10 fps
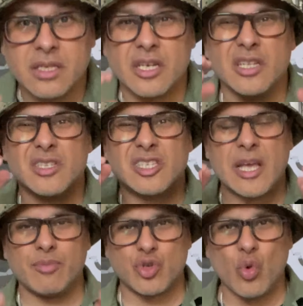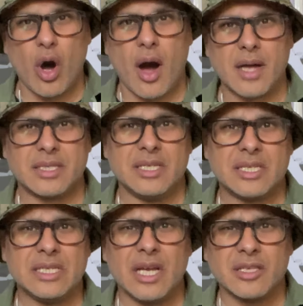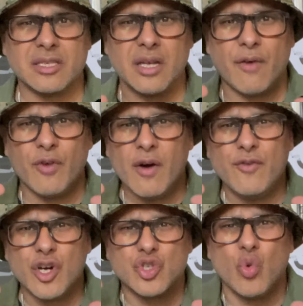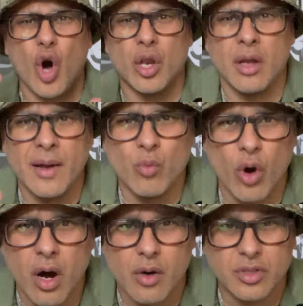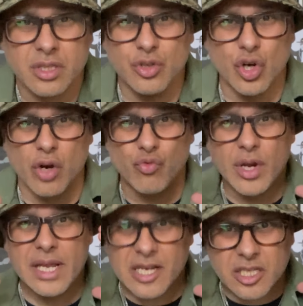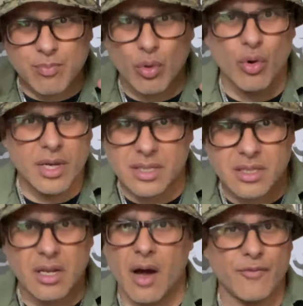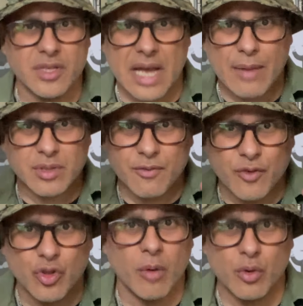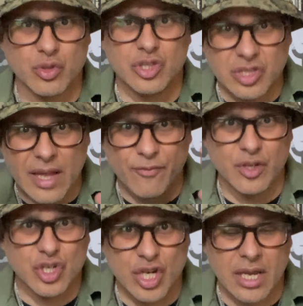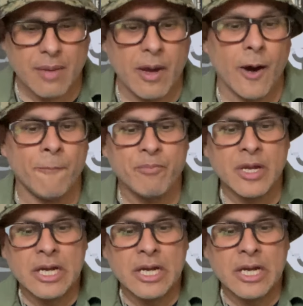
a conceptual artist. He does stuff, virtual online worlds, and you've got to really explore his stuff. He's absolutely phenomenal, so definitely check him out.